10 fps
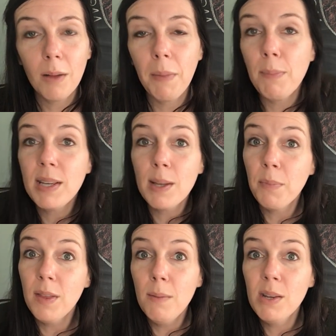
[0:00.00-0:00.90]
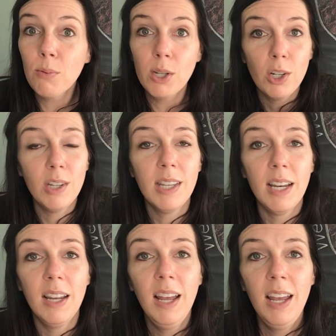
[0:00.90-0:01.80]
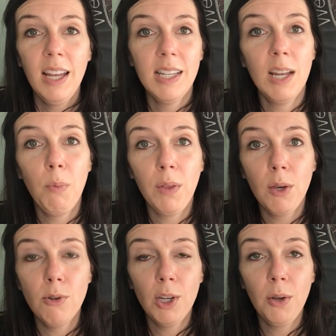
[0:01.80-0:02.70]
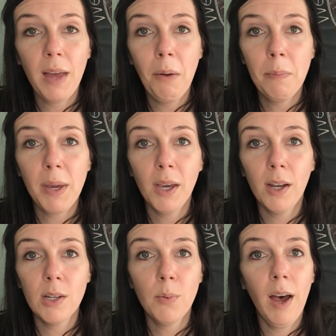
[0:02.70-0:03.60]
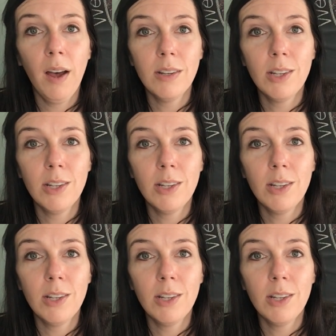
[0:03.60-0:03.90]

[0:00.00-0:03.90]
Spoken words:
Maybe something that Miss Richardson did with you too. That would be good as well.